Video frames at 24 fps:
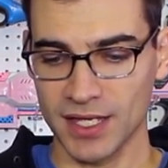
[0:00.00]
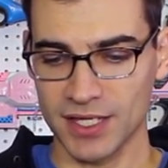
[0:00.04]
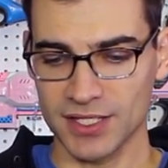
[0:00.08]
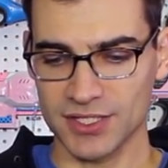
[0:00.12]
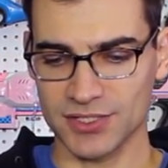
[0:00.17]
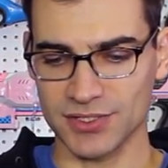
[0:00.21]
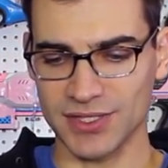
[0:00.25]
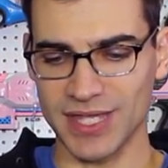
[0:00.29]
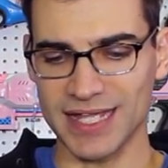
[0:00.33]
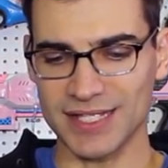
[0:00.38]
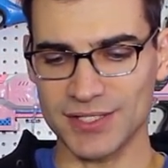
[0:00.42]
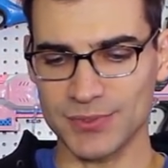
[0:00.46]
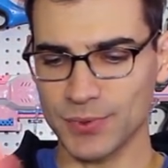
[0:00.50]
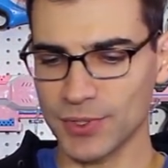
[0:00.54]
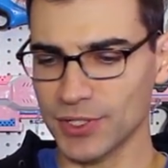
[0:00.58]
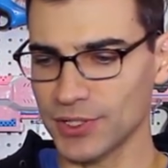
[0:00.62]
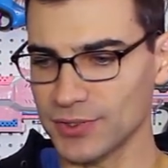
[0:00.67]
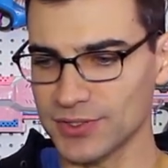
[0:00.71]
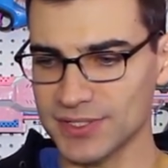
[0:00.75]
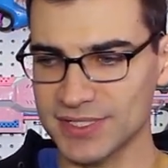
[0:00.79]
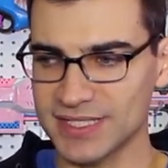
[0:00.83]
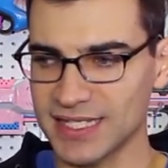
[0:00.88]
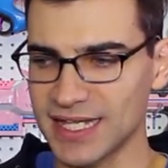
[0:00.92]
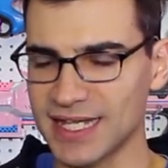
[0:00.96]
So that's one of
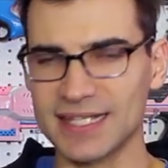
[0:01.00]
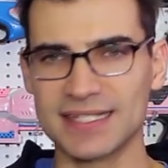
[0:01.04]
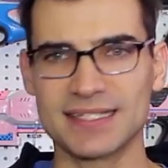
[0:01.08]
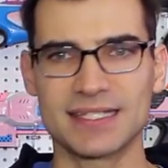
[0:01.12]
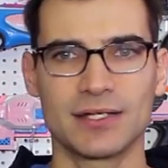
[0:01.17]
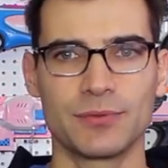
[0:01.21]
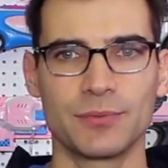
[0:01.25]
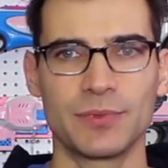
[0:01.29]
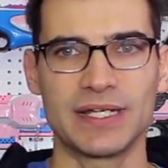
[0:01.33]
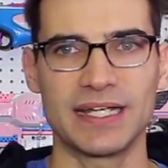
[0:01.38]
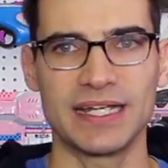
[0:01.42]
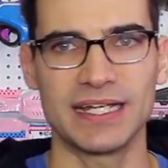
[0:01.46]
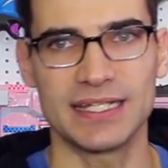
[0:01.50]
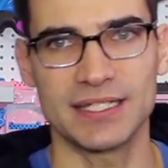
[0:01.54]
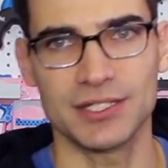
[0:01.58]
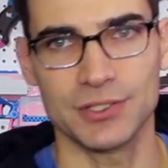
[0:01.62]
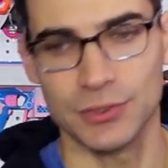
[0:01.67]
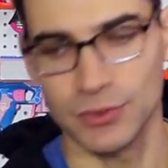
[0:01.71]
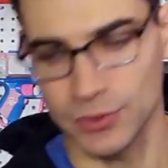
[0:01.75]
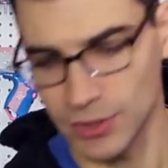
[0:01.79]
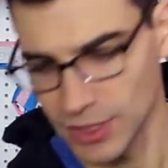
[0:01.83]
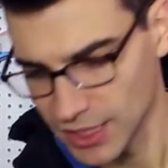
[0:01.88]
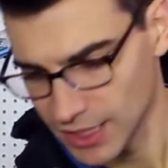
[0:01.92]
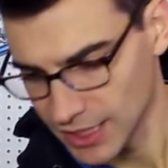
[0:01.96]
those things that we need
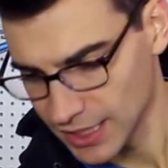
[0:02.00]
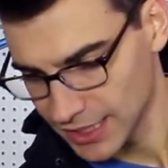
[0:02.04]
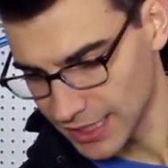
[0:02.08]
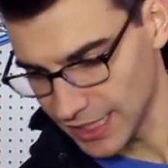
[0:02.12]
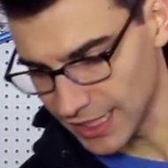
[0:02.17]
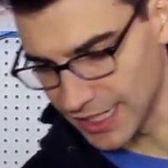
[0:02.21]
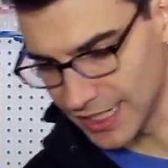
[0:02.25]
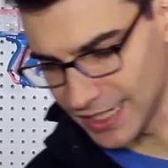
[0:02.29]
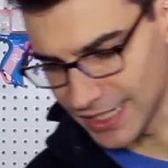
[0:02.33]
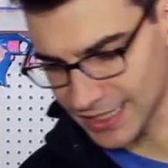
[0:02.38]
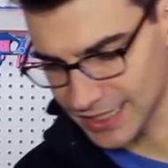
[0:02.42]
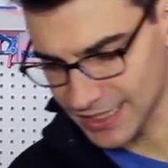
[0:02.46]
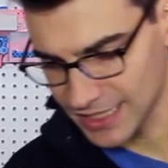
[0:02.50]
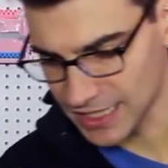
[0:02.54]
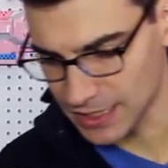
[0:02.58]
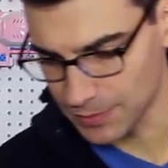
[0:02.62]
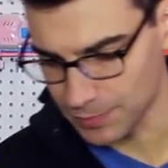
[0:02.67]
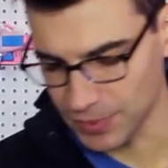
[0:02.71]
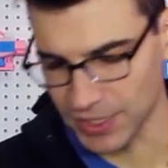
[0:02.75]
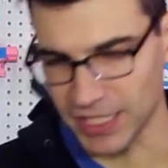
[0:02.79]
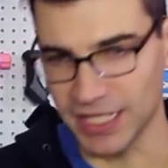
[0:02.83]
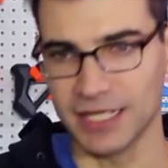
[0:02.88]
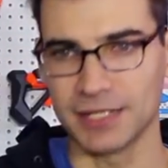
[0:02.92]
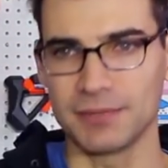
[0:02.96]
to keep
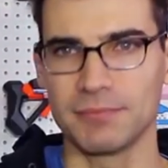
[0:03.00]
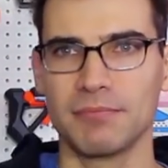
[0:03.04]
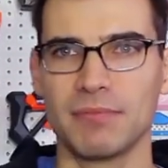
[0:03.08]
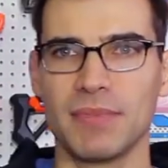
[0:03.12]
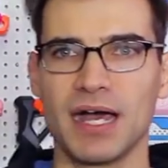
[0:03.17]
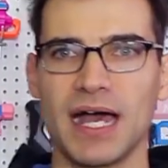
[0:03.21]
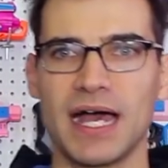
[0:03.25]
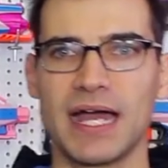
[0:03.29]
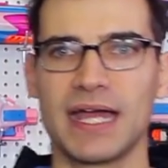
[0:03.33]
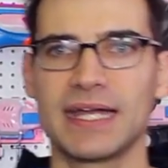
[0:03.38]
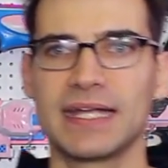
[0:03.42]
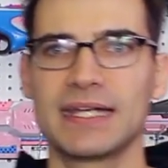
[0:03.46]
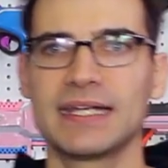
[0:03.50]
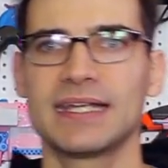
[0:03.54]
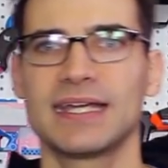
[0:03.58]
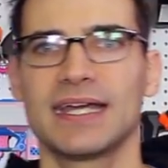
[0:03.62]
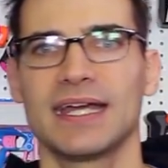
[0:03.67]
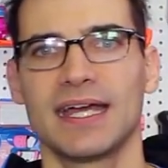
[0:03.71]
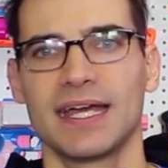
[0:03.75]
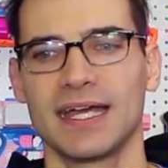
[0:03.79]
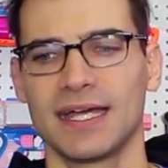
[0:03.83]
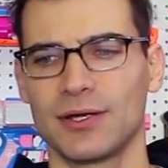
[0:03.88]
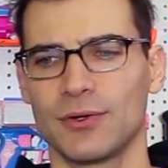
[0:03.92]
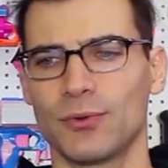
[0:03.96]
in mind
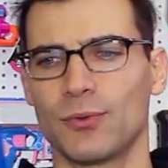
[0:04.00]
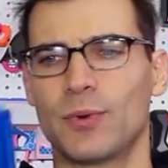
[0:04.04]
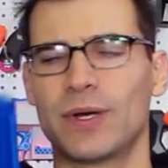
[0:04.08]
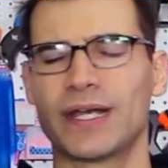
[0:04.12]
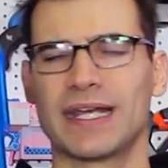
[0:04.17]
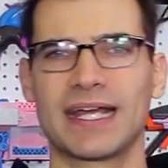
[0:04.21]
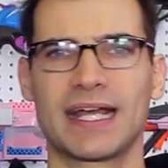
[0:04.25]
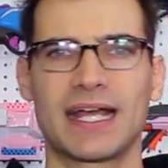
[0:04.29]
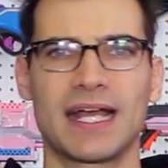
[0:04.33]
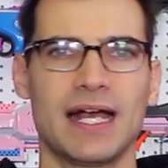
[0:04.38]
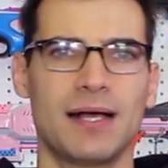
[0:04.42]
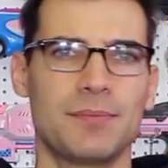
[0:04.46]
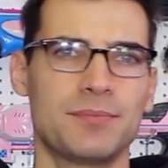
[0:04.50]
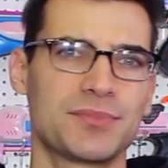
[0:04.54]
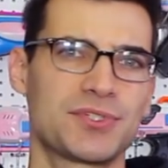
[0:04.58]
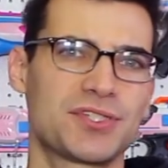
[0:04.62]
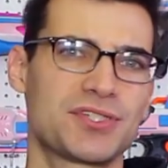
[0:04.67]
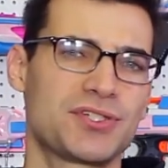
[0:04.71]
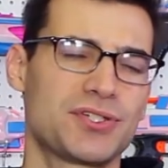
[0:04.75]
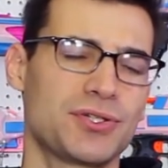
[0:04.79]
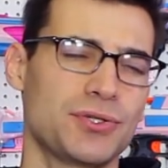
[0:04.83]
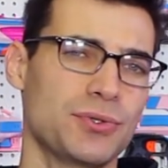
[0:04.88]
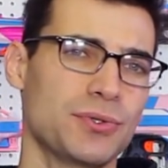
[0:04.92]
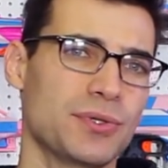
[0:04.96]
when it
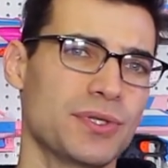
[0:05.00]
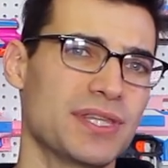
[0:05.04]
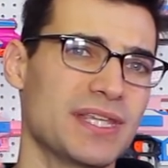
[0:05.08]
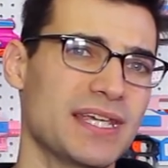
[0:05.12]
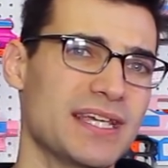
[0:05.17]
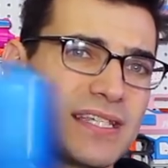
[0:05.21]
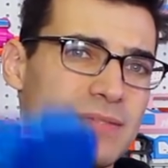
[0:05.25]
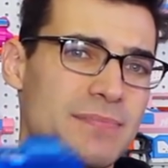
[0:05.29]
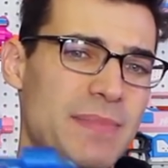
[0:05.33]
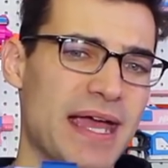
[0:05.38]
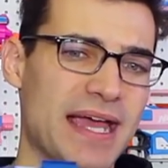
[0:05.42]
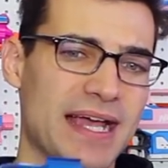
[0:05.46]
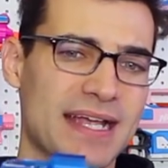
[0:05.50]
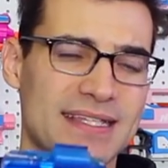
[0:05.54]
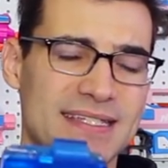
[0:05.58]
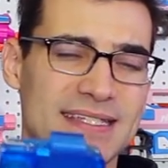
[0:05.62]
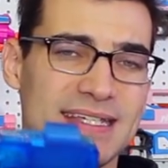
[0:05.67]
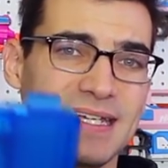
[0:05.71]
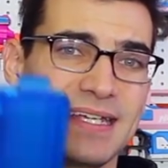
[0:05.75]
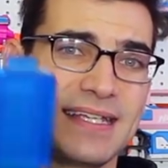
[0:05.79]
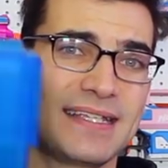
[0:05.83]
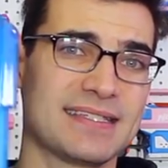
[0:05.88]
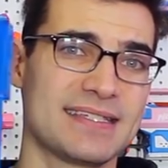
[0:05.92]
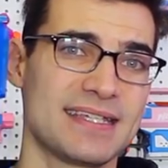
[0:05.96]
comes to these
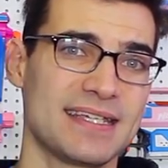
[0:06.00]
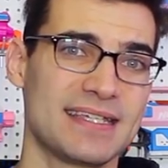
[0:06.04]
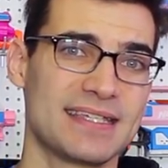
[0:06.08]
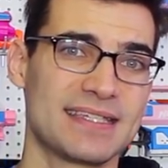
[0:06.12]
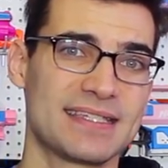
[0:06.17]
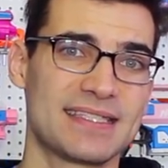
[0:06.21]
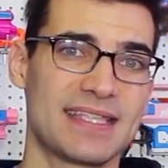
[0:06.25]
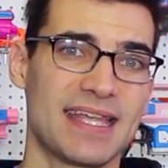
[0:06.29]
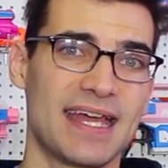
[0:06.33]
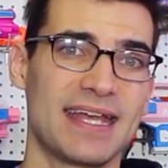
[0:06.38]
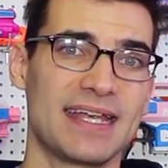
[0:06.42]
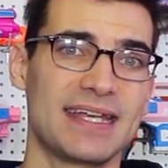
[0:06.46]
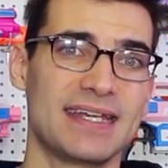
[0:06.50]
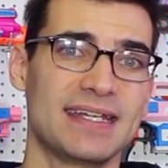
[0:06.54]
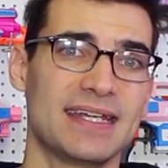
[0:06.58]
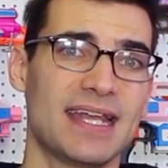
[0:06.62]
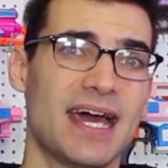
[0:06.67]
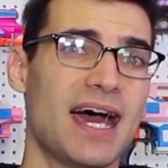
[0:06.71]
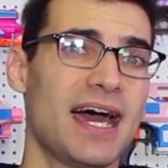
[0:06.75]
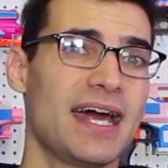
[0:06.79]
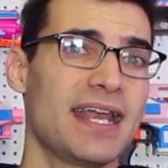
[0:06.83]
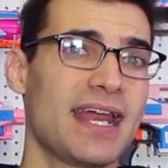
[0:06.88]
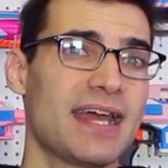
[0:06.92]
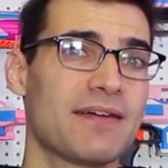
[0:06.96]
magazines, is that
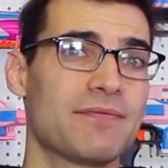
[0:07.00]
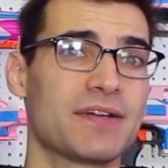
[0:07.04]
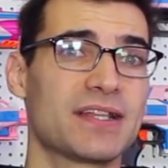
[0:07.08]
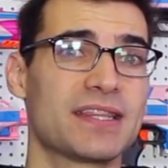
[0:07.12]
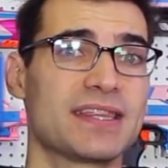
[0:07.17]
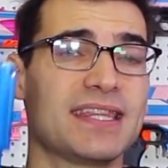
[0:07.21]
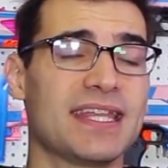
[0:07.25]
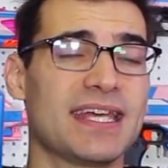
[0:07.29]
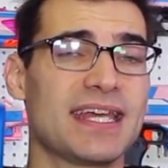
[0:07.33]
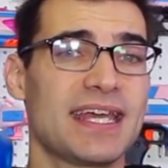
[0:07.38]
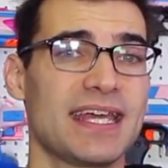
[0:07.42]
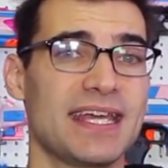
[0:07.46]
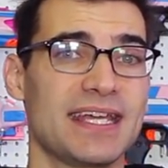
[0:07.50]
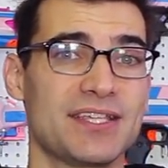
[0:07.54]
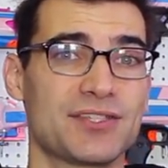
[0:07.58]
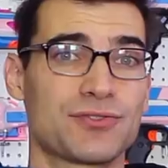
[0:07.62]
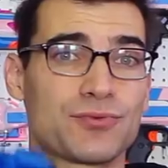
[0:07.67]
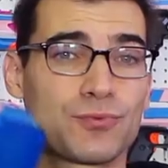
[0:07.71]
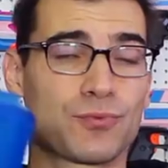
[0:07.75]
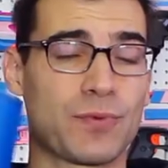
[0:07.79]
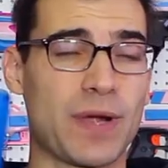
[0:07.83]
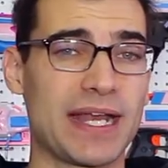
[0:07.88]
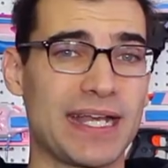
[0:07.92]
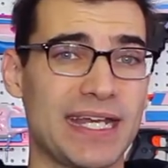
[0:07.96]
not everything is
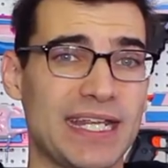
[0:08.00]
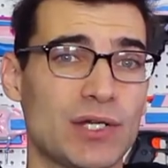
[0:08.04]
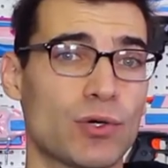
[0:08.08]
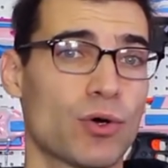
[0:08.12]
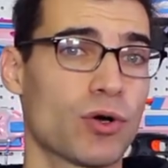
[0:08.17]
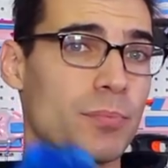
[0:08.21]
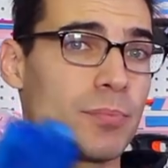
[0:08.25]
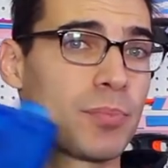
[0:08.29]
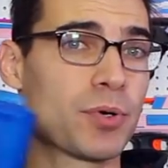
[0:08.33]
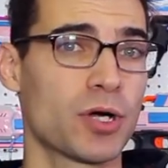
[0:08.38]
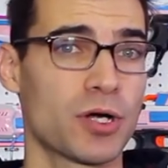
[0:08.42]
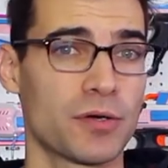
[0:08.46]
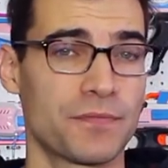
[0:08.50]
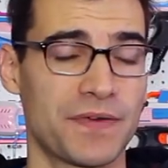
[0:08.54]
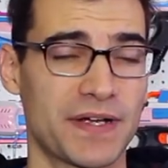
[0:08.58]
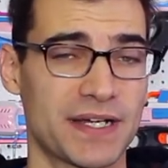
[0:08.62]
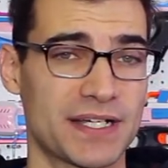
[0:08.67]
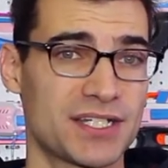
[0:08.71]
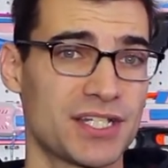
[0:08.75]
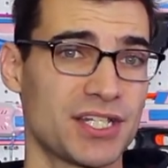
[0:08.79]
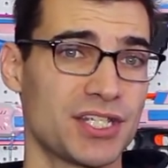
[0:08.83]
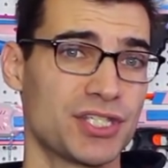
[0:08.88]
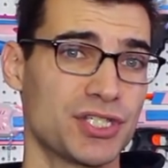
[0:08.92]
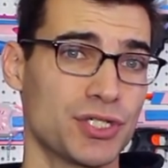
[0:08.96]
ready or
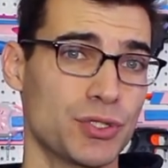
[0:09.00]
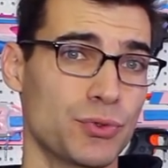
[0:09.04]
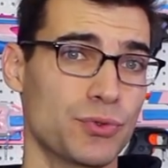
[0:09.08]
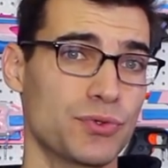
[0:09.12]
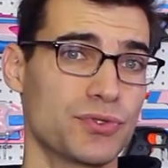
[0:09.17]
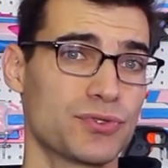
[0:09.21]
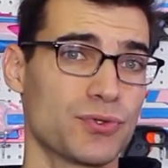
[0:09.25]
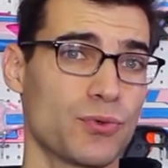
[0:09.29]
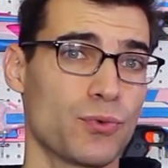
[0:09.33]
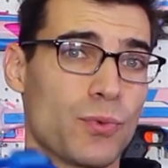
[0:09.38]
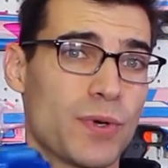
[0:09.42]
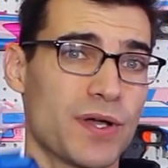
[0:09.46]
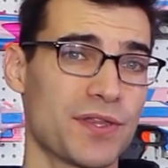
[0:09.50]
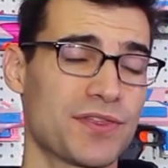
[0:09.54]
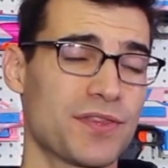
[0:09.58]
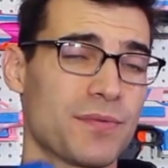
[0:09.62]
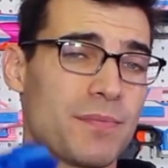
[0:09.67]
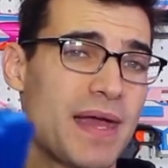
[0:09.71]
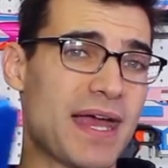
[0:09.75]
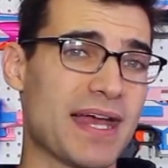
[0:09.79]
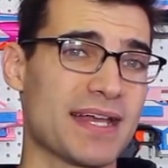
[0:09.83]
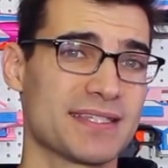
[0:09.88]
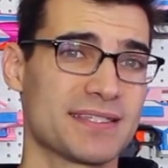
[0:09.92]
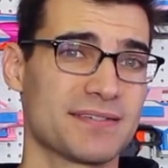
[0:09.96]
perfect to use with
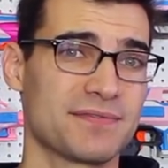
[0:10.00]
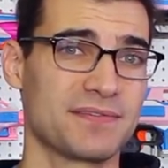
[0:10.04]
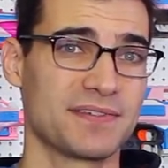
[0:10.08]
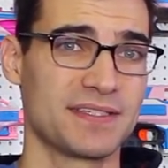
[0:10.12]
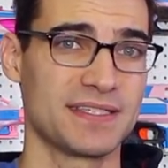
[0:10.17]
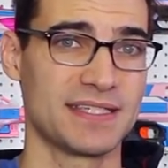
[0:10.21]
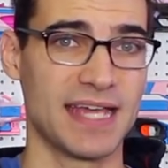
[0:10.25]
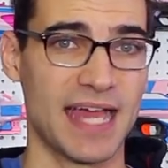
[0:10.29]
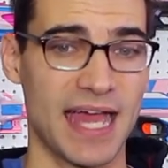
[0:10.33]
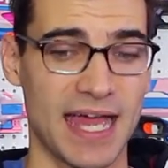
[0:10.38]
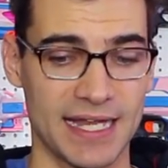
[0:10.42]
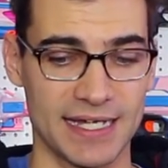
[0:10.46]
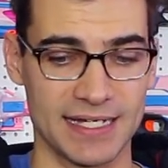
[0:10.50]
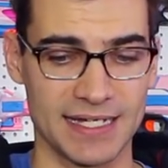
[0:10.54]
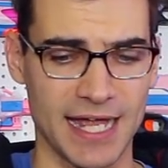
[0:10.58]
them as of yet.